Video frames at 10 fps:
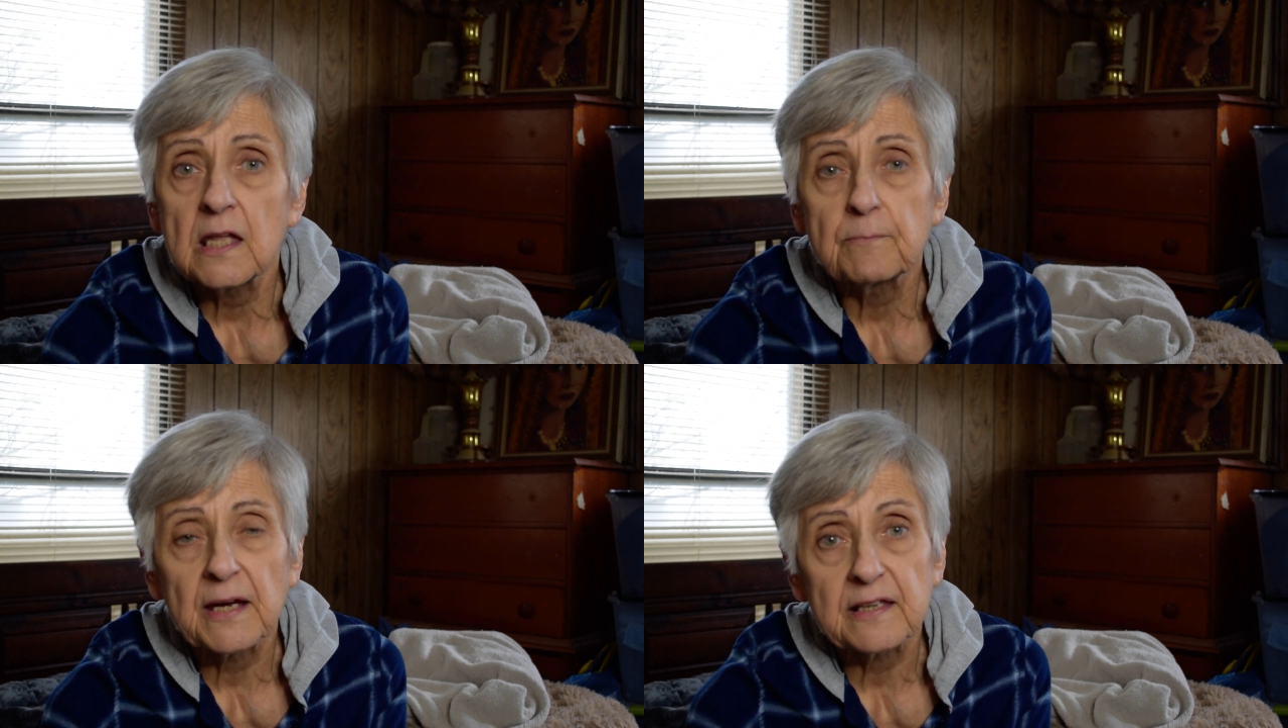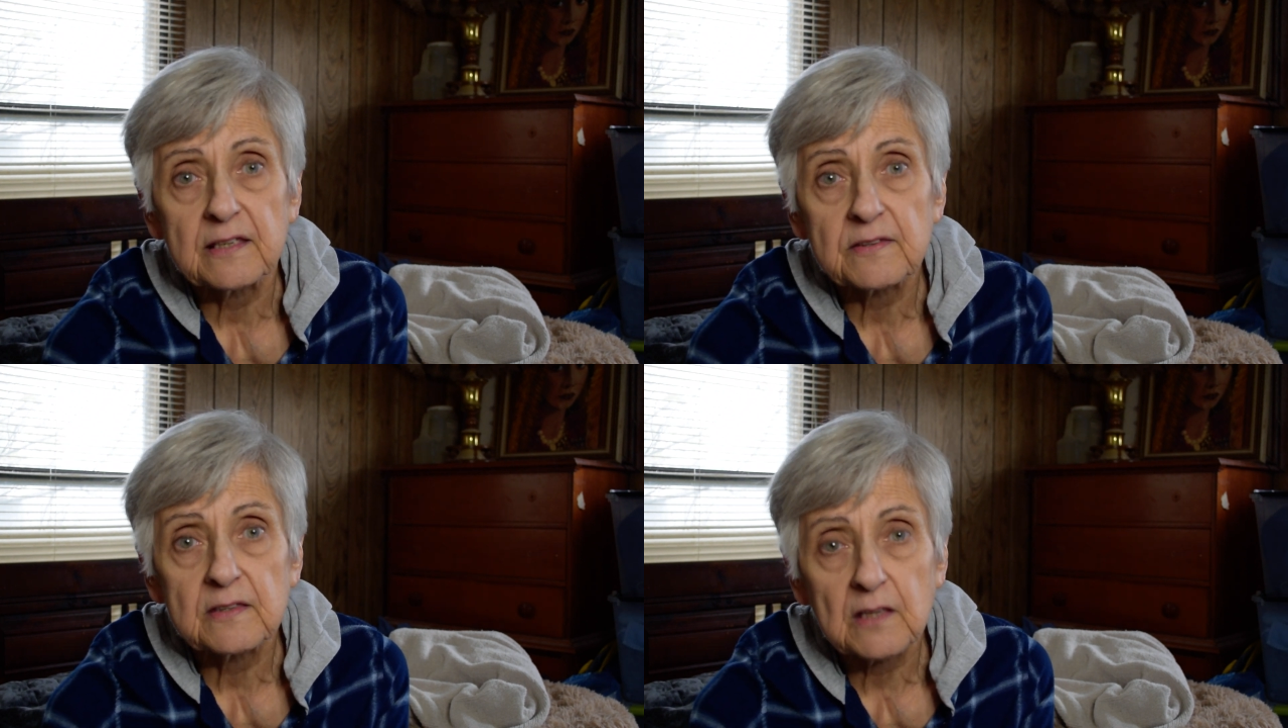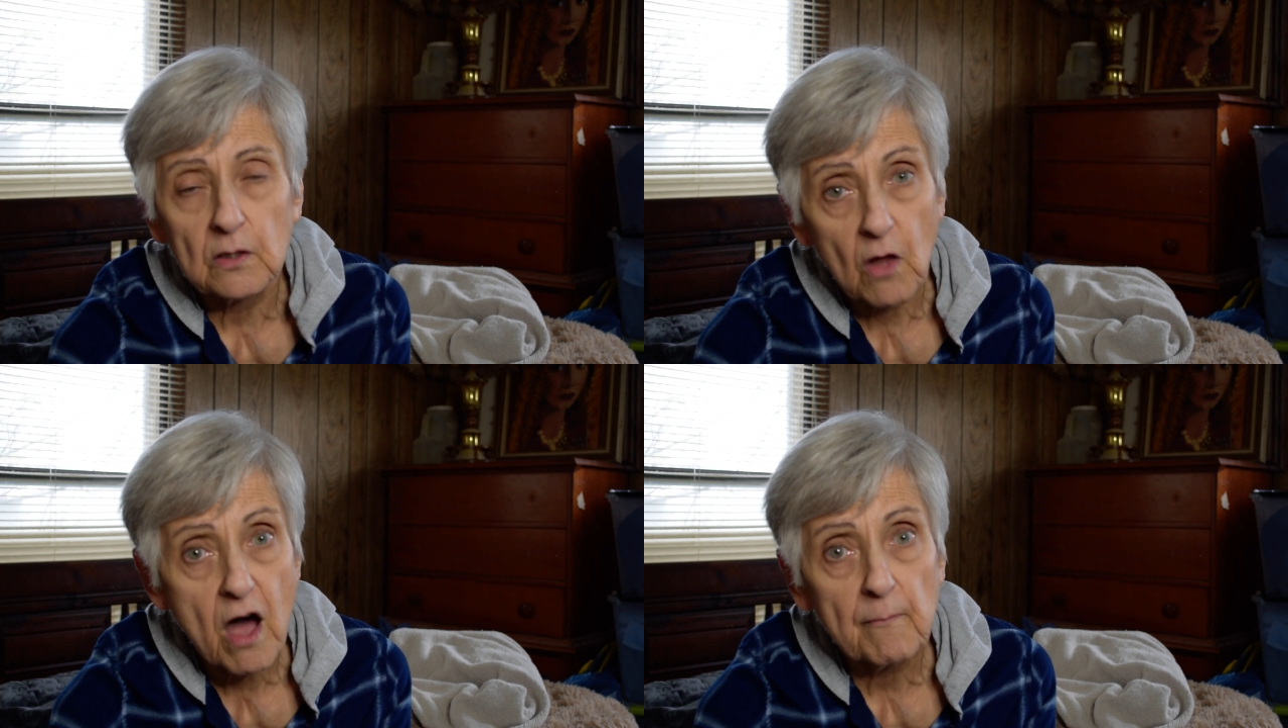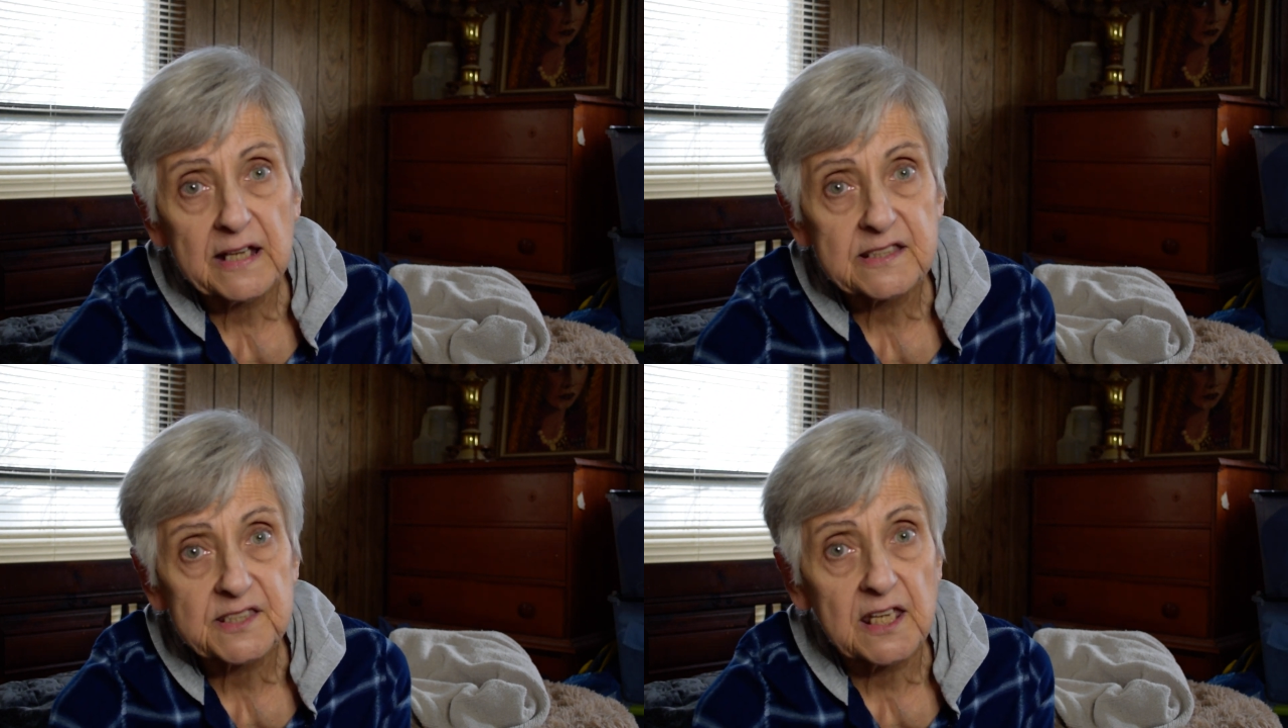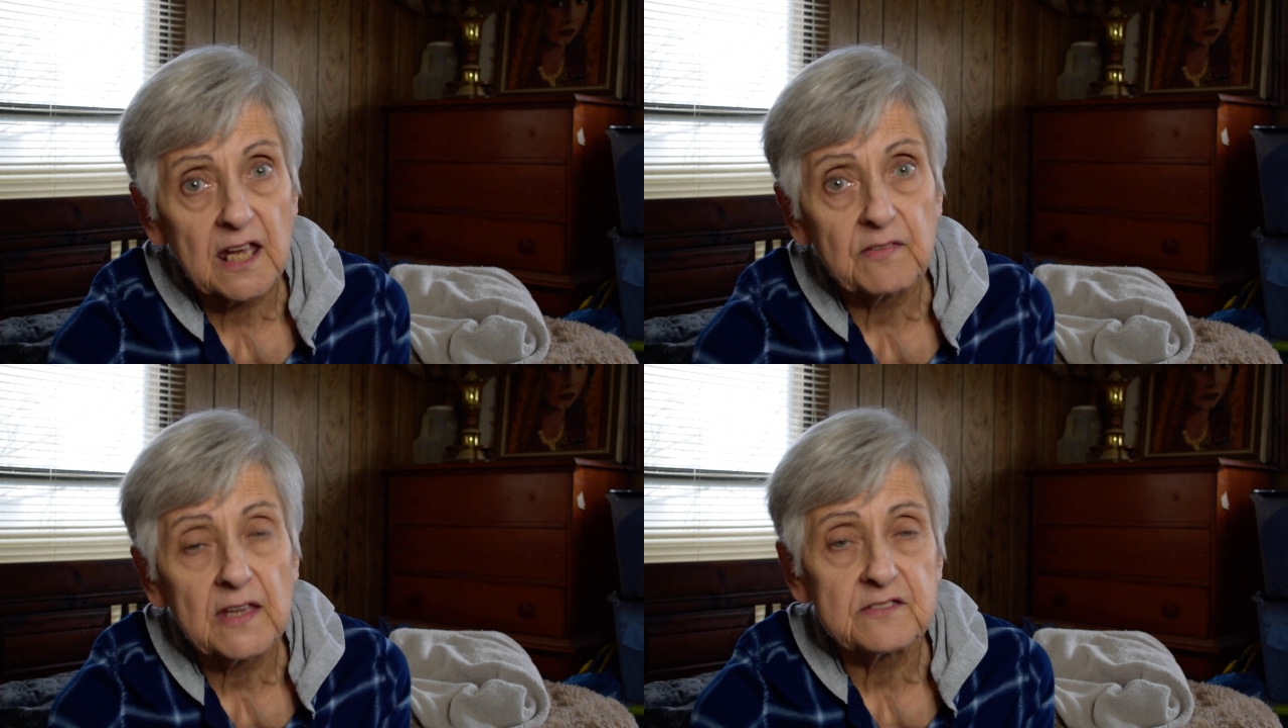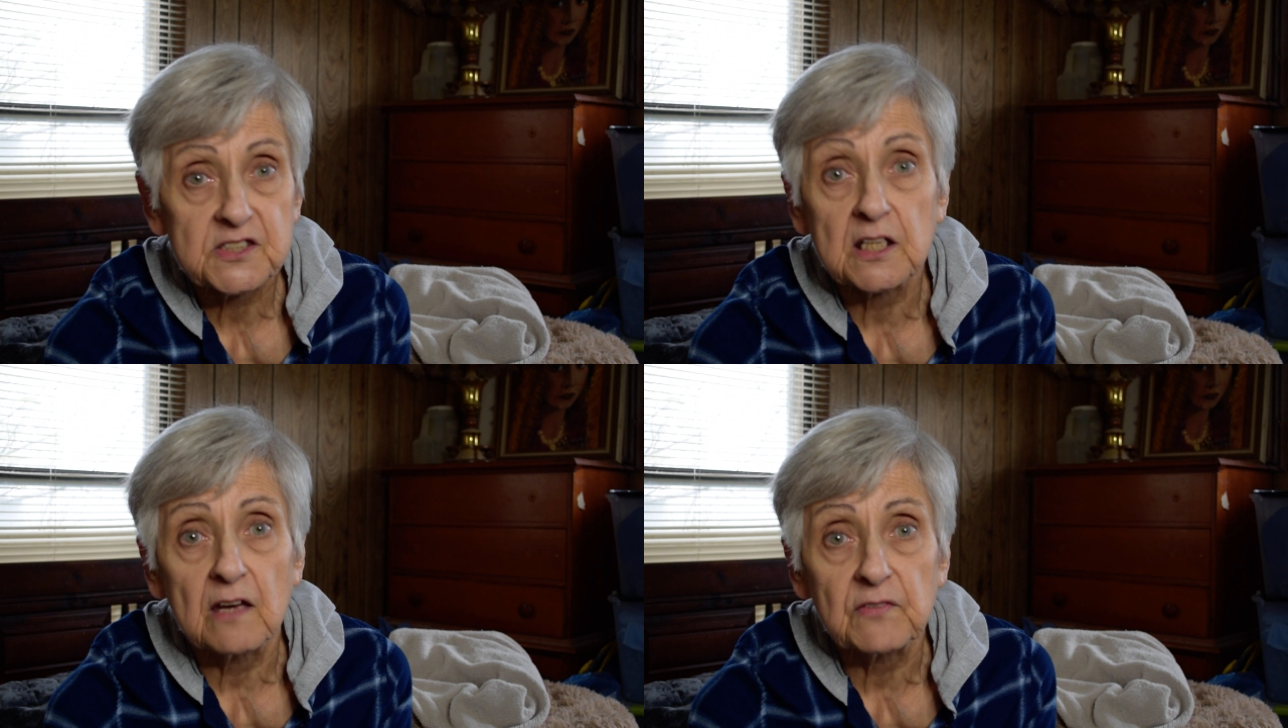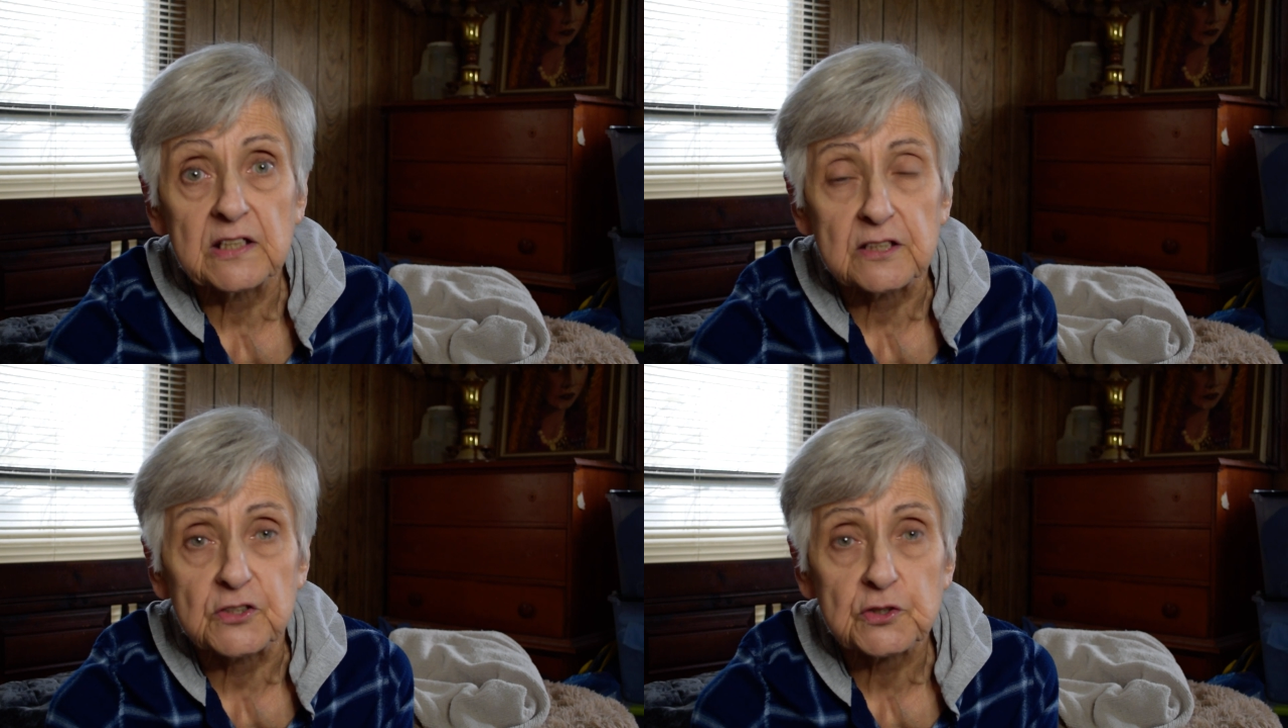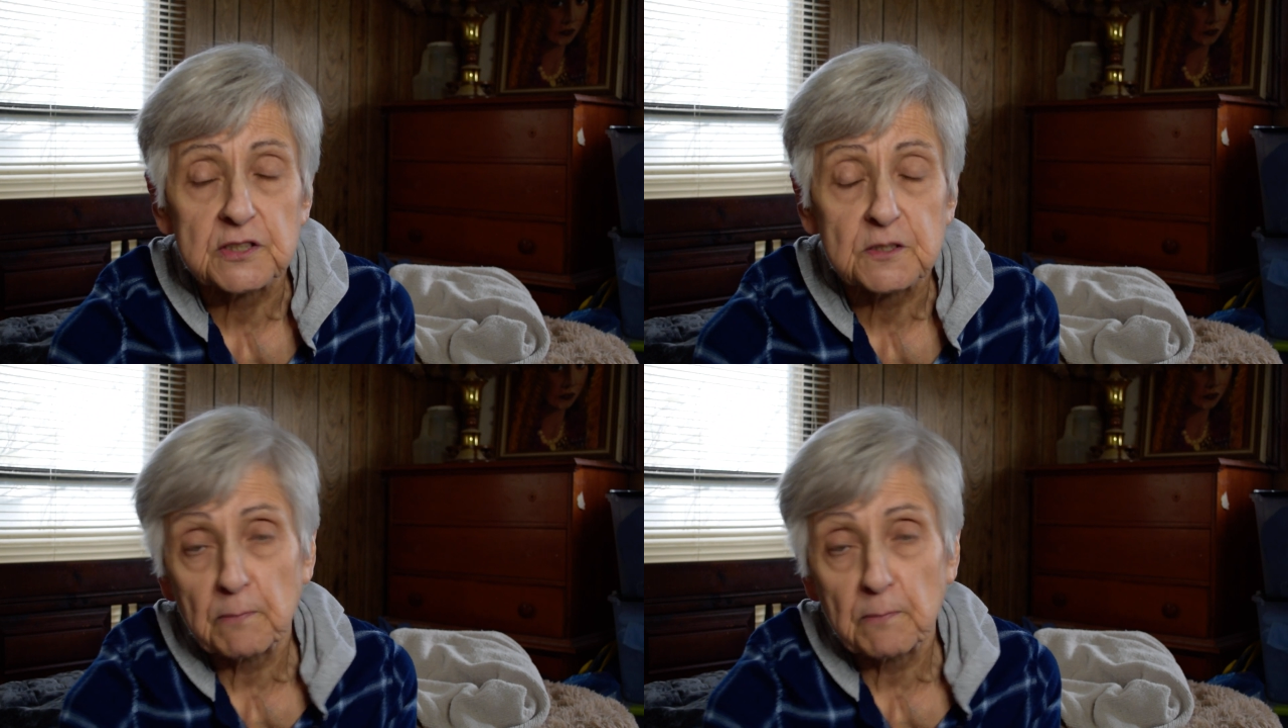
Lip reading: but the law might say they still have an interest.